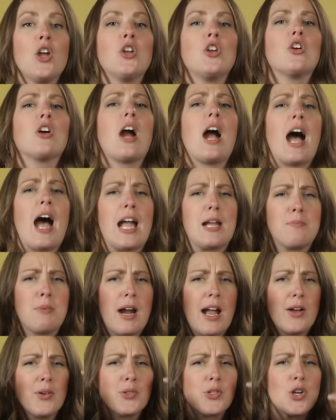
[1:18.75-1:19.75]
Your
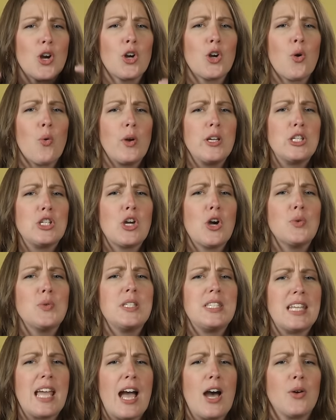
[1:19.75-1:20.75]
eyebrows are going to go
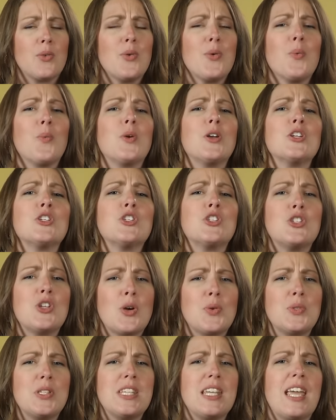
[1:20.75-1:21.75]
down when
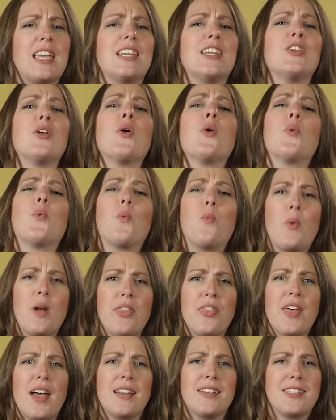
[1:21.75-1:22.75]
associated
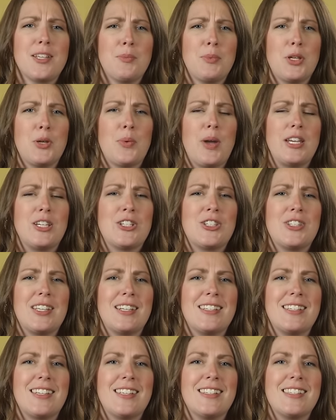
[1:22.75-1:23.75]
with that WH
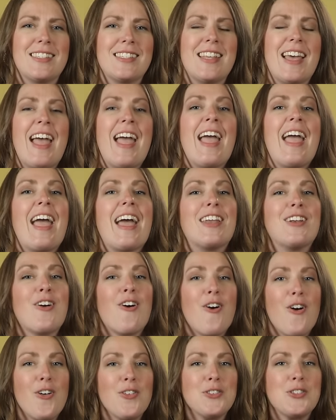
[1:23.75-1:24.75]
sentence. And
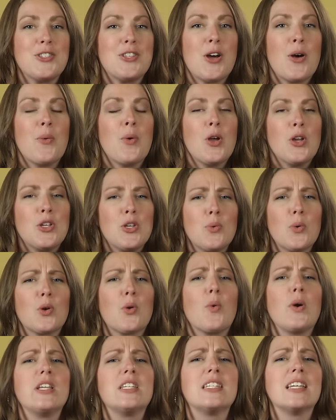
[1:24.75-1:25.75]
also, you are
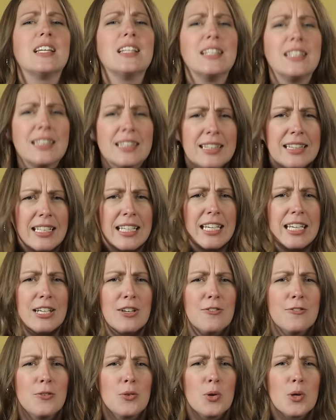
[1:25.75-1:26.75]
going to lean
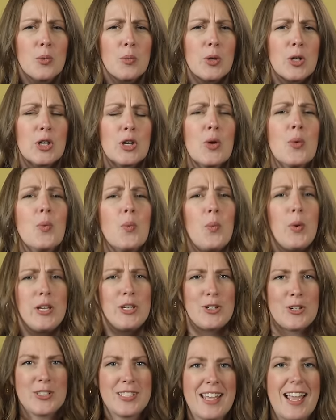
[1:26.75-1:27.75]
forward when
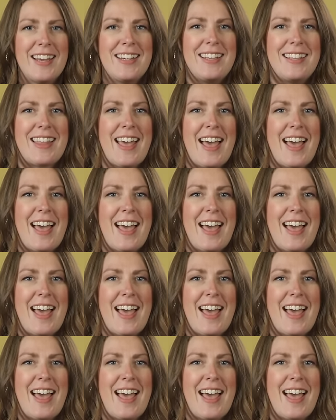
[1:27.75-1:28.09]
you're signing